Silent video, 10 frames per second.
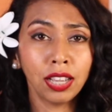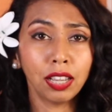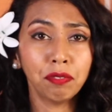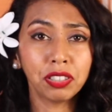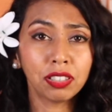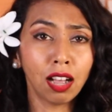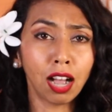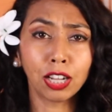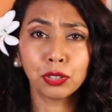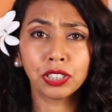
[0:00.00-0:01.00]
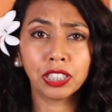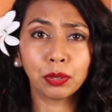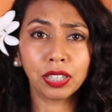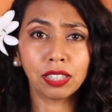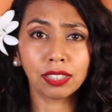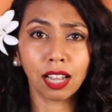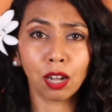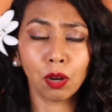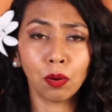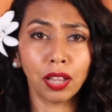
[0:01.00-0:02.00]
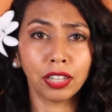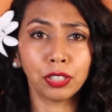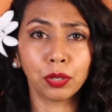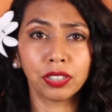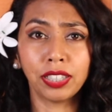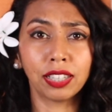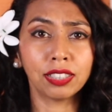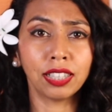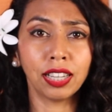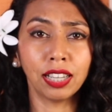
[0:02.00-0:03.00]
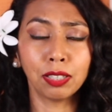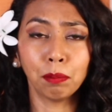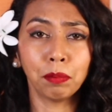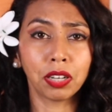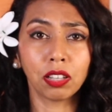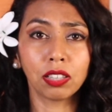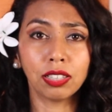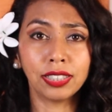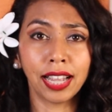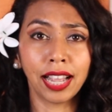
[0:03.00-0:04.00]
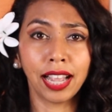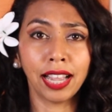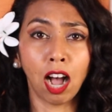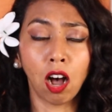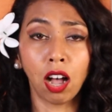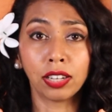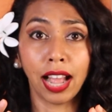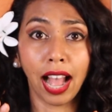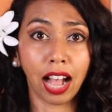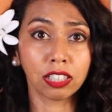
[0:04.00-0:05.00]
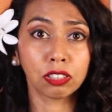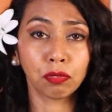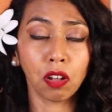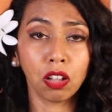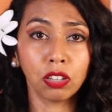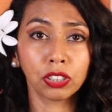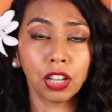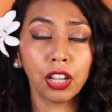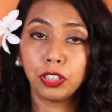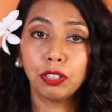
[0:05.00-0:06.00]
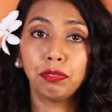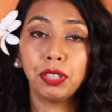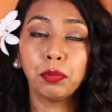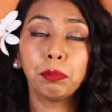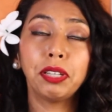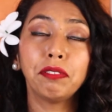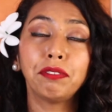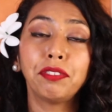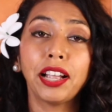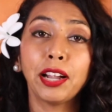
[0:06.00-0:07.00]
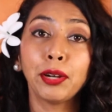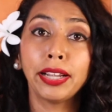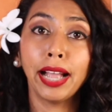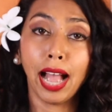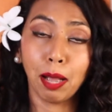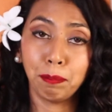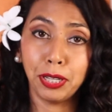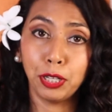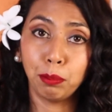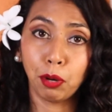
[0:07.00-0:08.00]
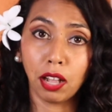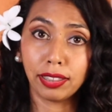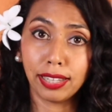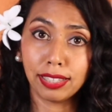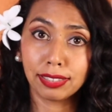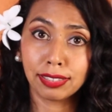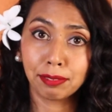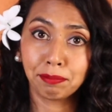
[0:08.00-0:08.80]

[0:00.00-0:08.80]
if it's 100 degrees out and you're dancing in the middle of the day on asphalt, your feet will be very happy you brought these.